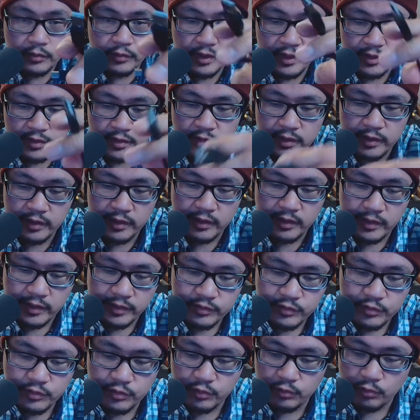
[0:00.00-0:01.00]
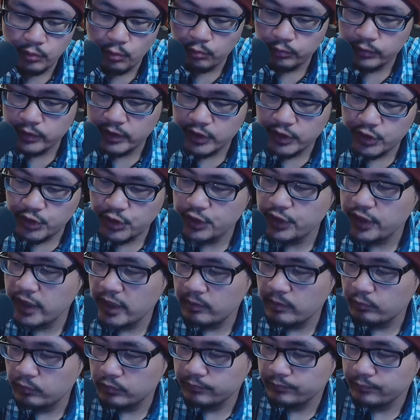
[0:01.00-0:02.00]
So that's going to connect to your OTG
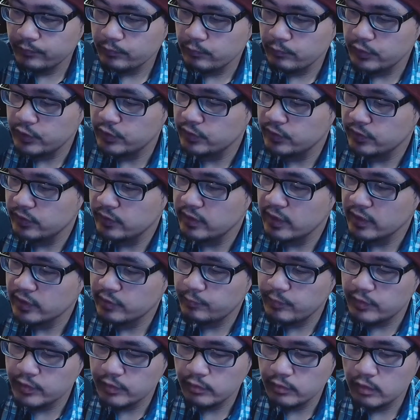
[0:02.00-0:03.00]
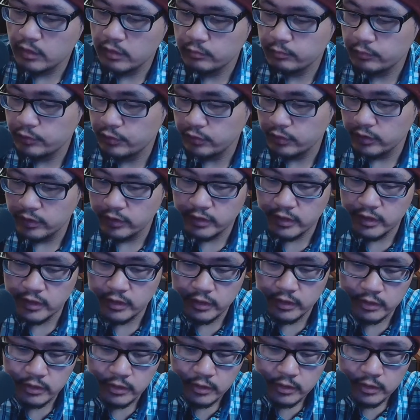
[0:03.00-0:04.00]
cable, which is the next piece of hardware you're going to
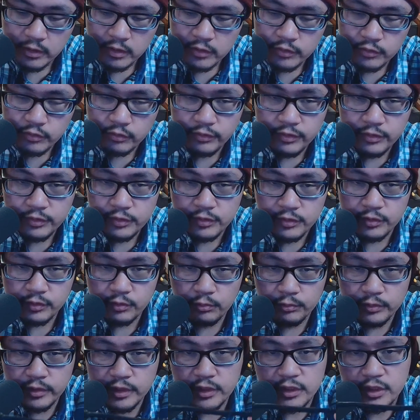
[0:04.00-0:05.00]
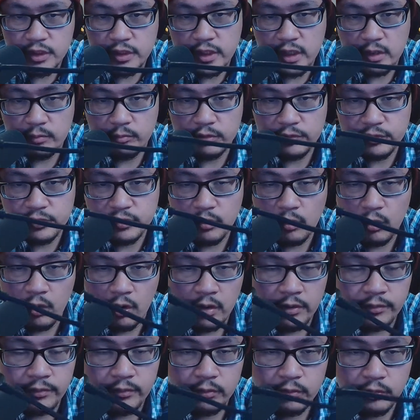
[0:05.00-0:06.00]
need. So this is an OTG cable. It's the
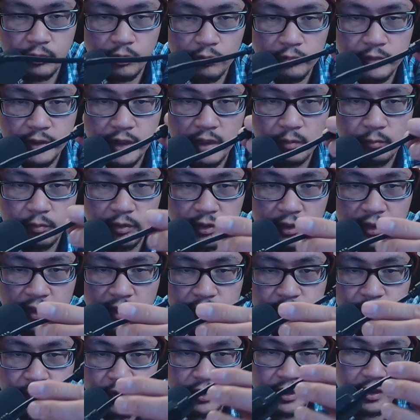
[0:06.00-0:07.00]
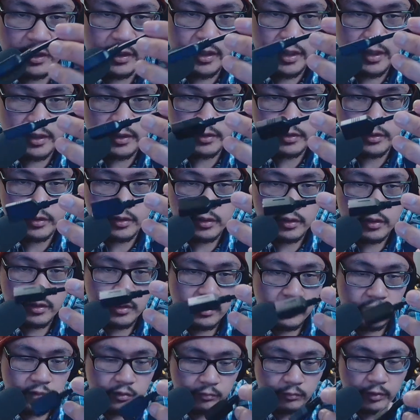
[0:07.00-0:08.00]
on-the-go cable. It allows you to connect
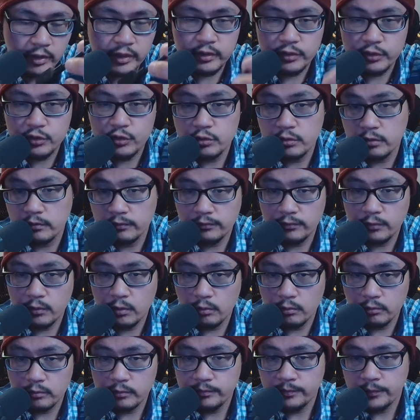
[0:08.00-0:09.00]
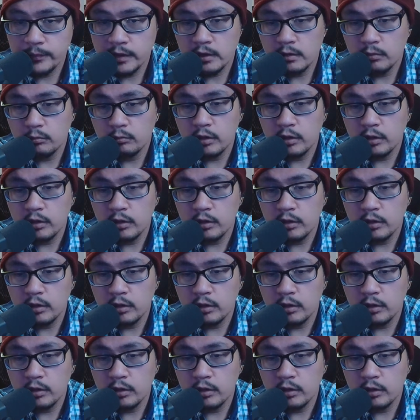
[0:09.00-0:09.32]
directly to your phone.